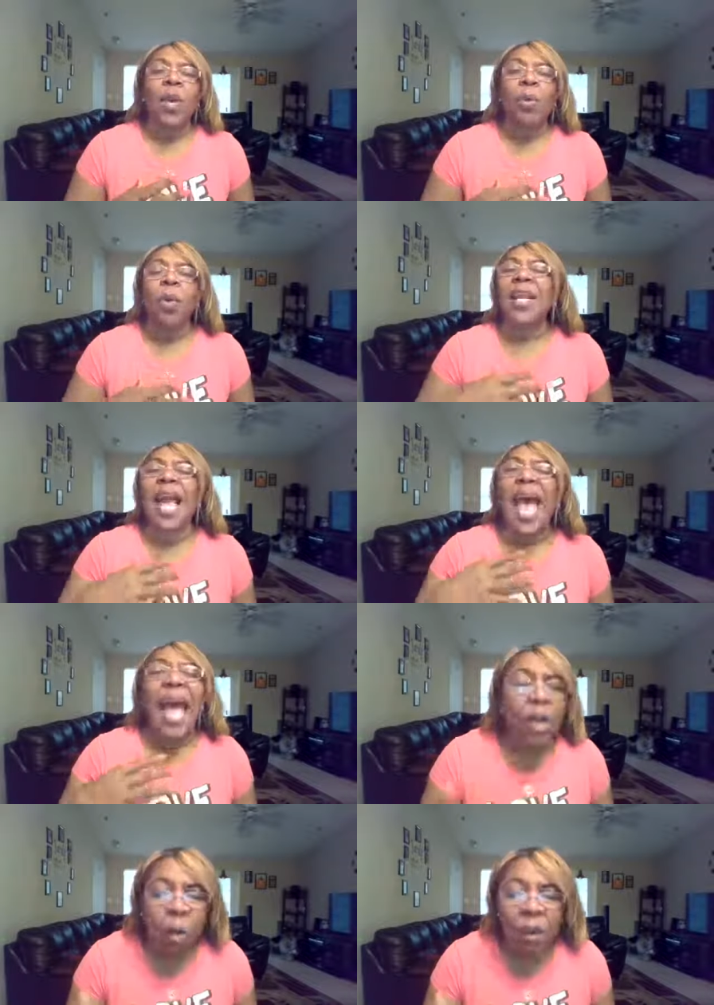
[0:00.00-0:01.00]
we weren't
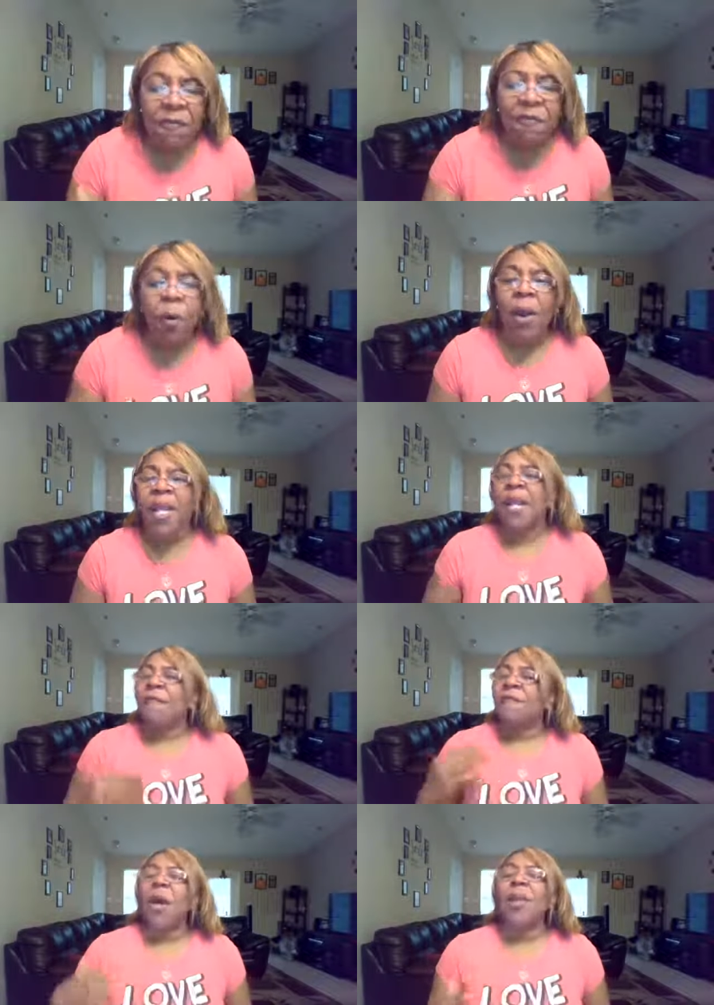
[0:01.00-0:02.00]
adequate for it
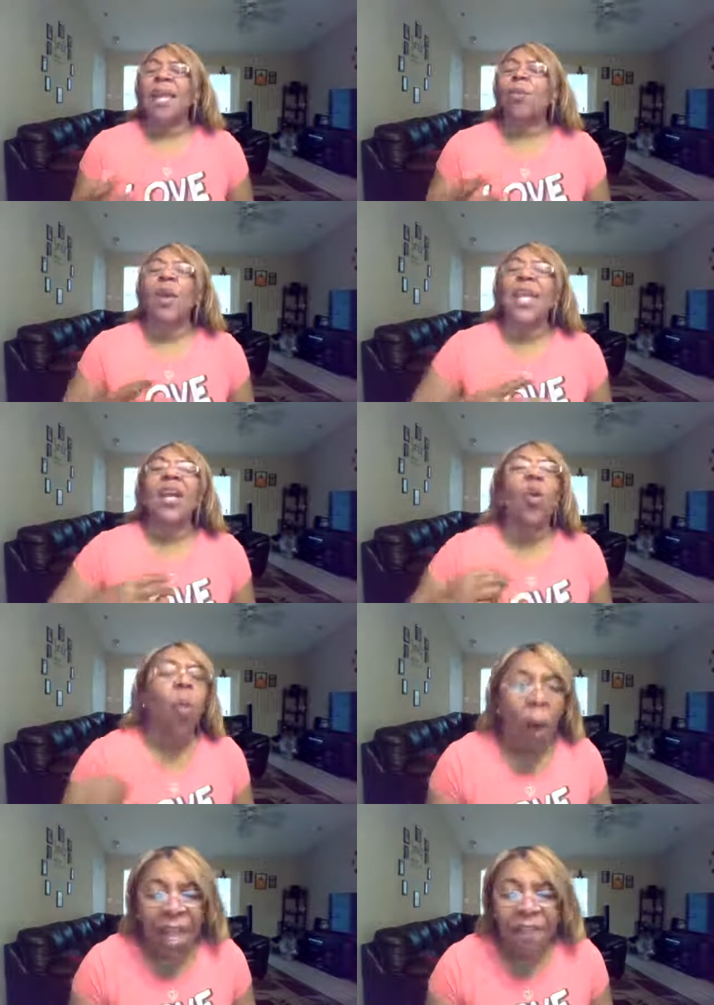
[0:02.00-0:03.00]
felt like we didn't
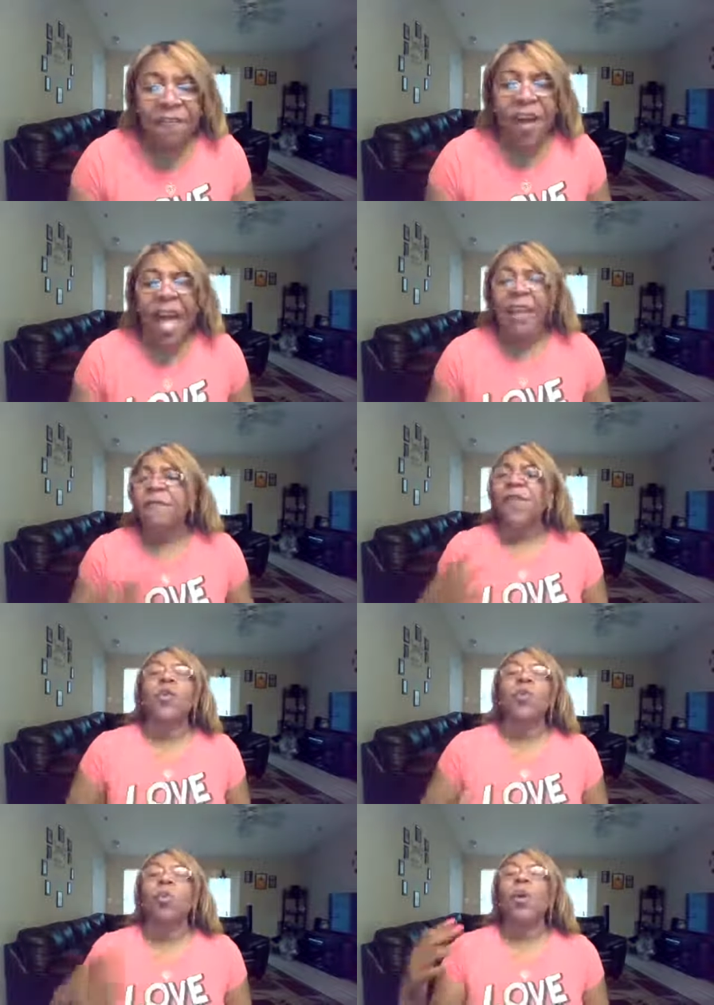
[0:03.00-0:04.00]
qualify
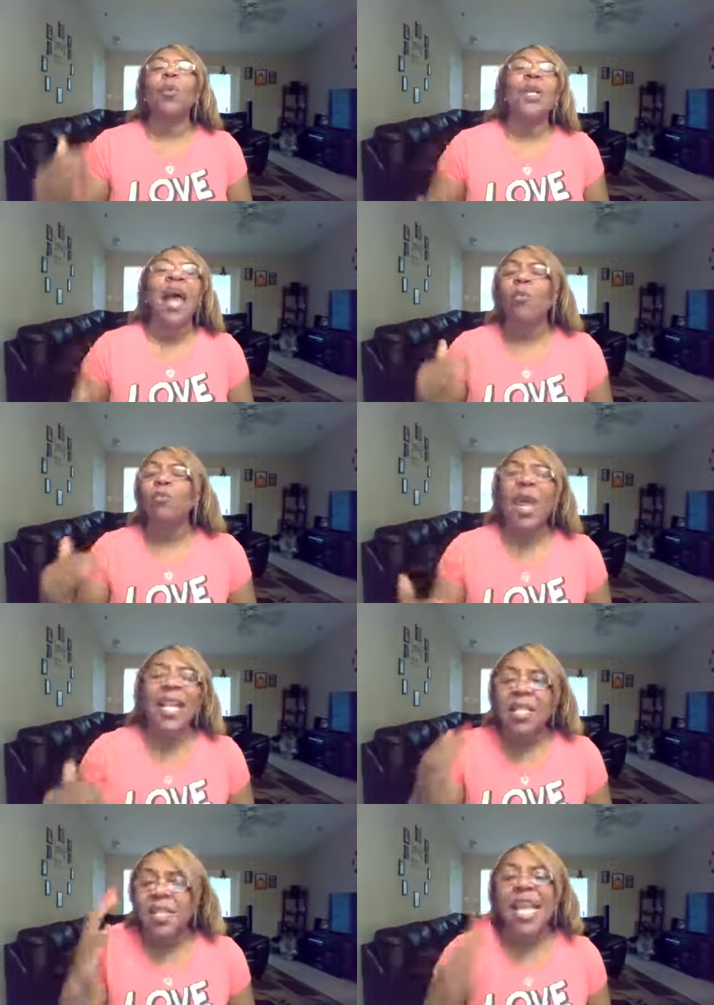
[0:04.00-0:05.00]
felt that we were not
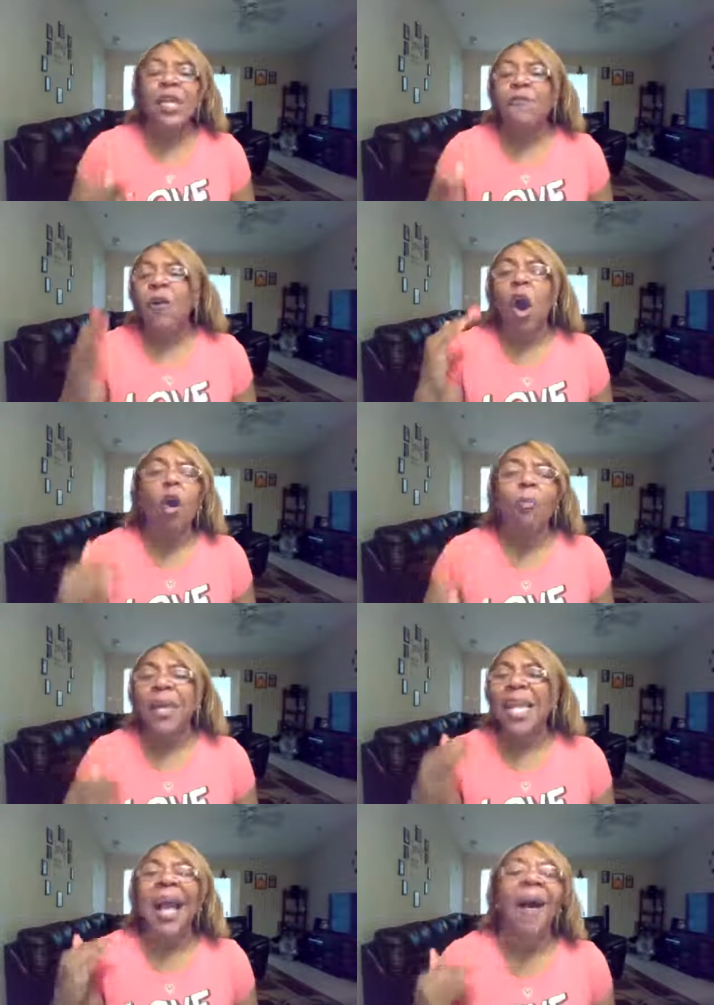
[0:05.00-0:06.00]
ready thank you for
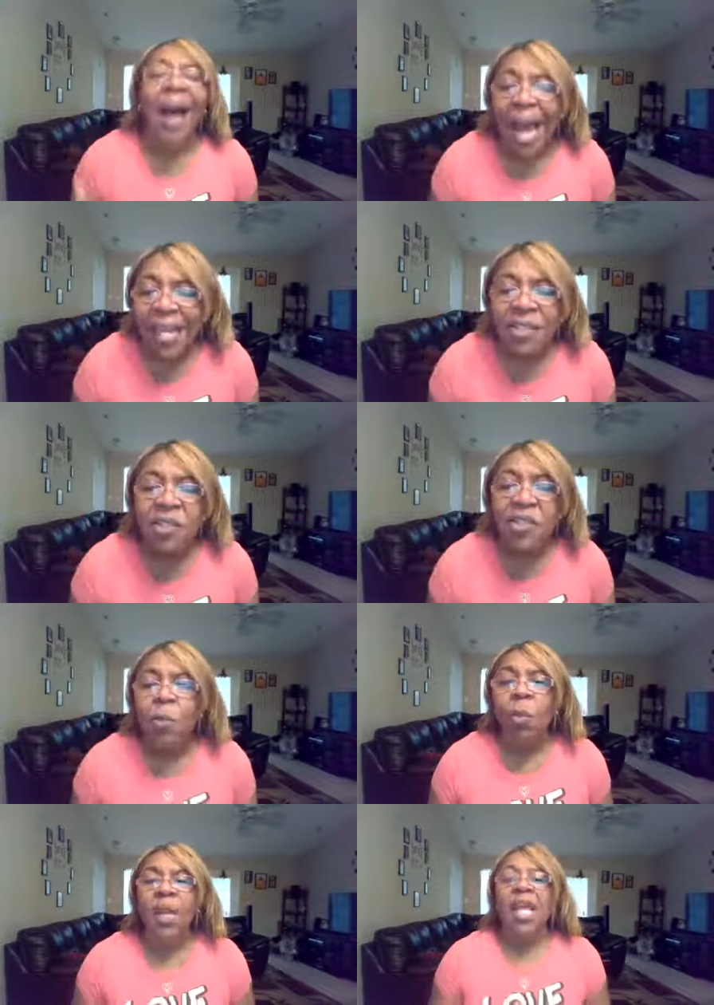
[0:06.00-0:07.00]
opening our eyes
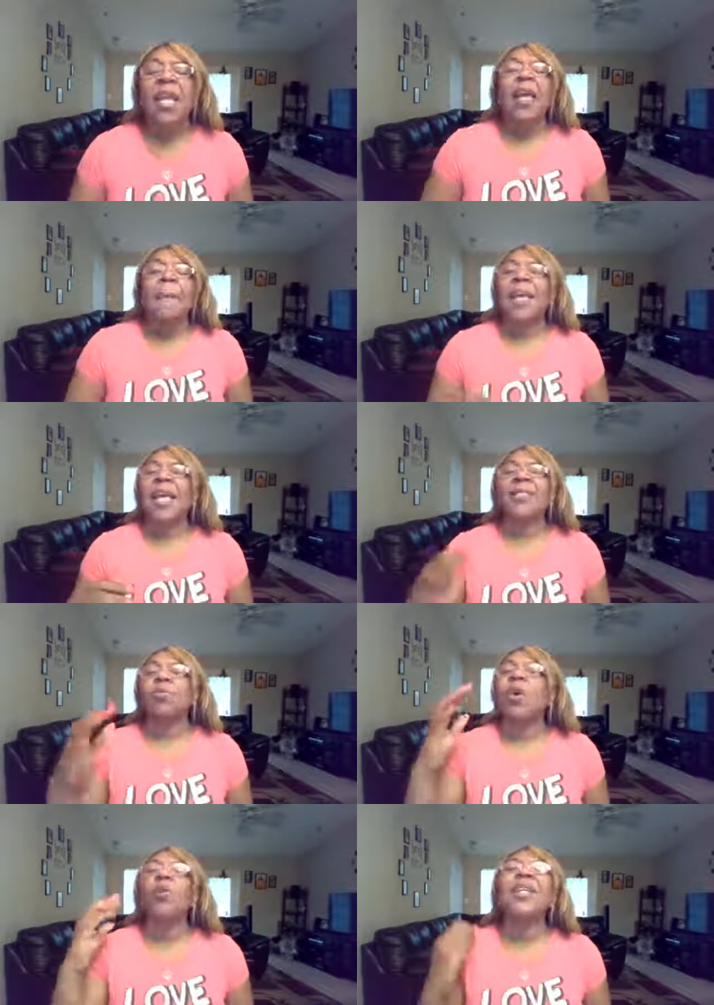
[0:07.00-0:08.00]
this morning
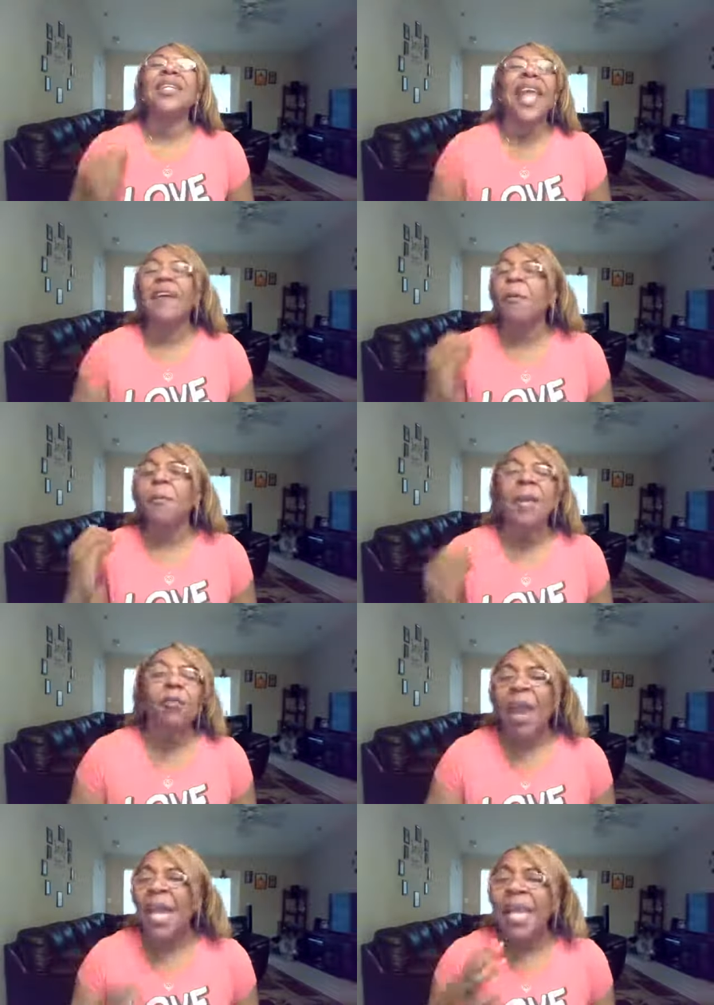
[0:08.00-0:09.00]
because we will never
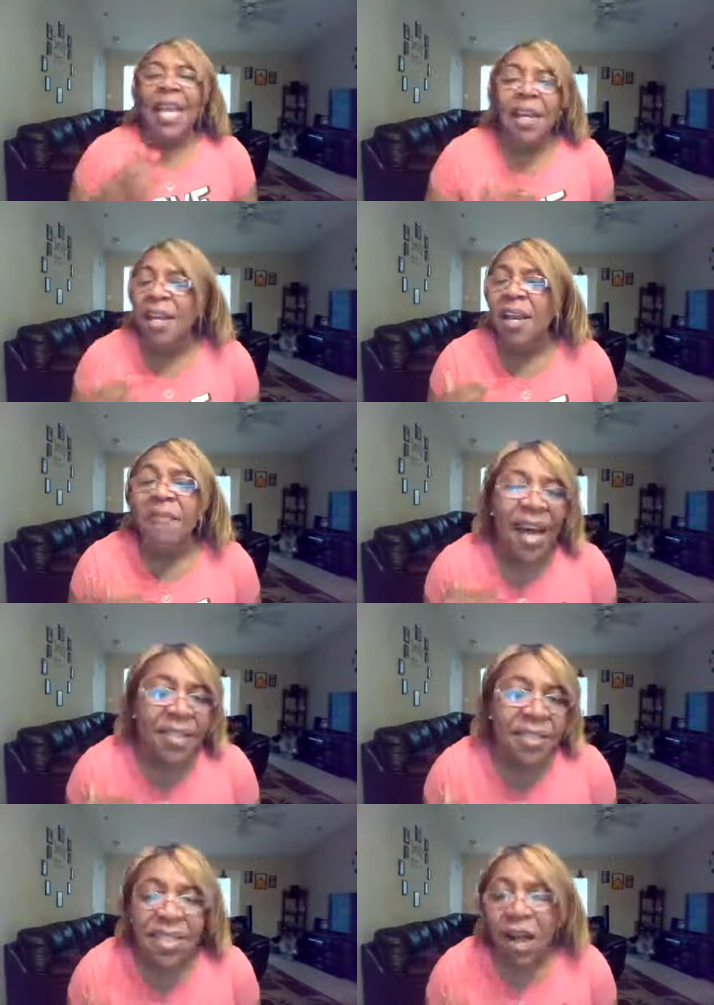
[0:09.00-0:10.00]
be ready in and of
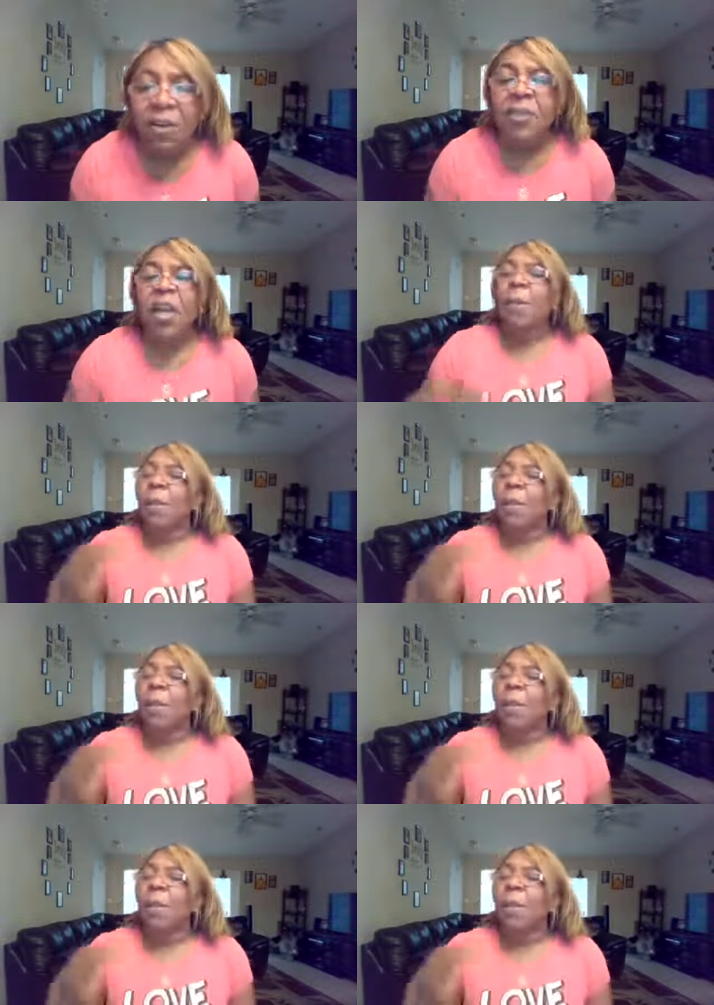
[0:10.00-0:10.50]
ourselves